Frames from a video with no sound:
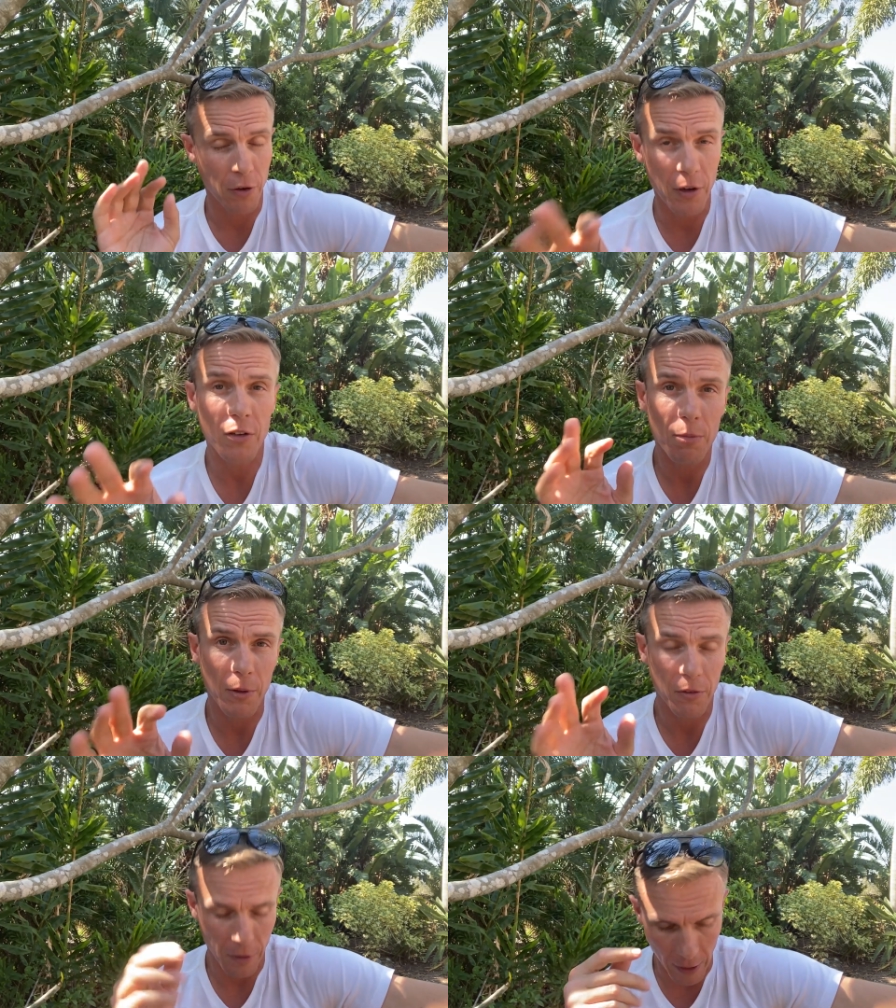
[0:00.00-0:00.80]
a very
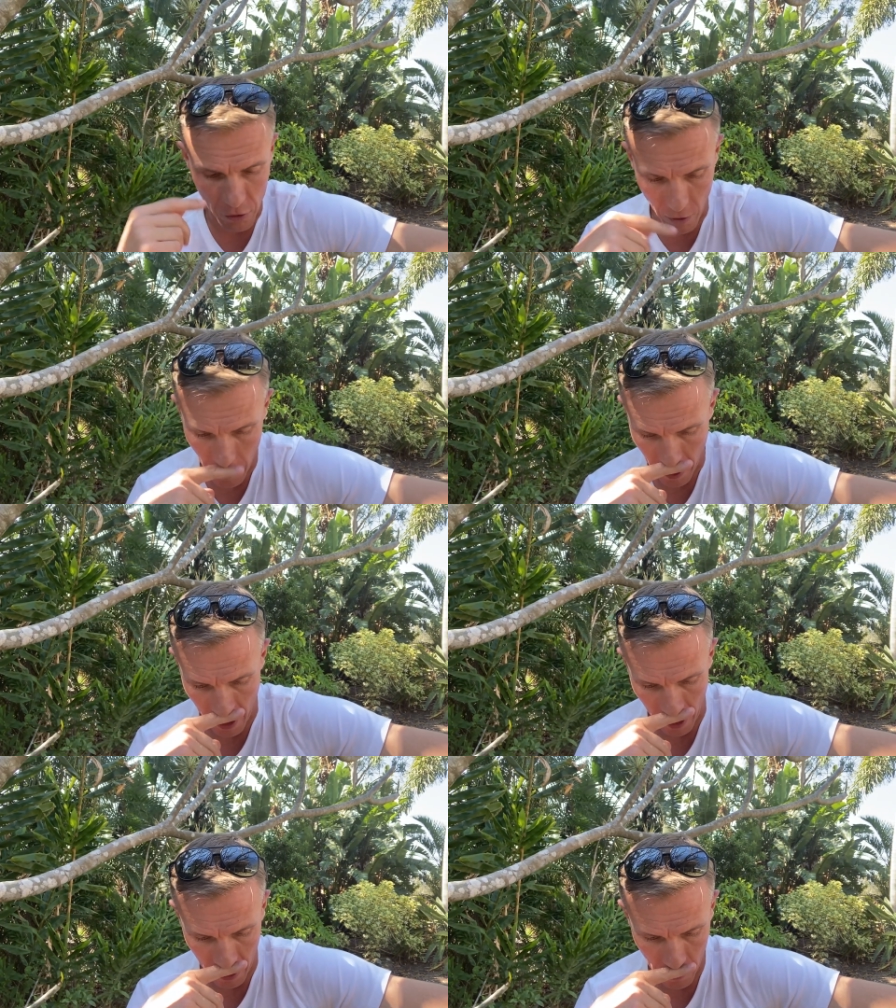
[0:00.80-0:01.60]
explicit nature.
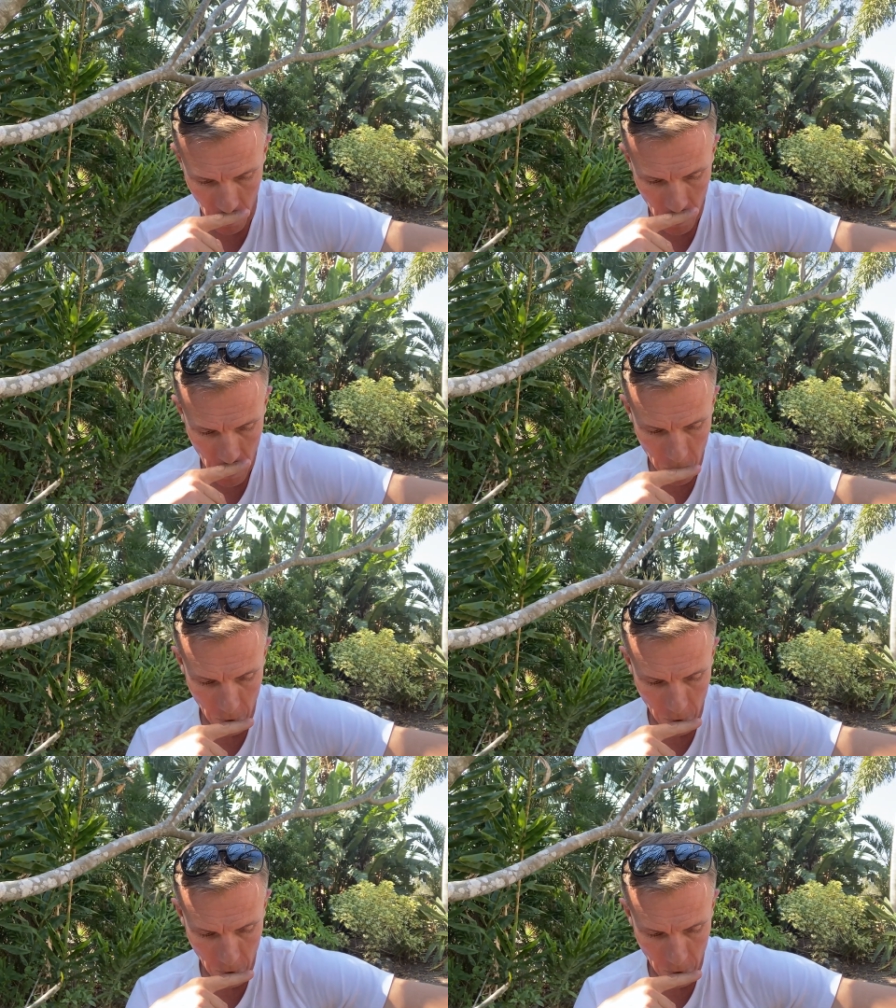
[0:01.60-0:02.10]
And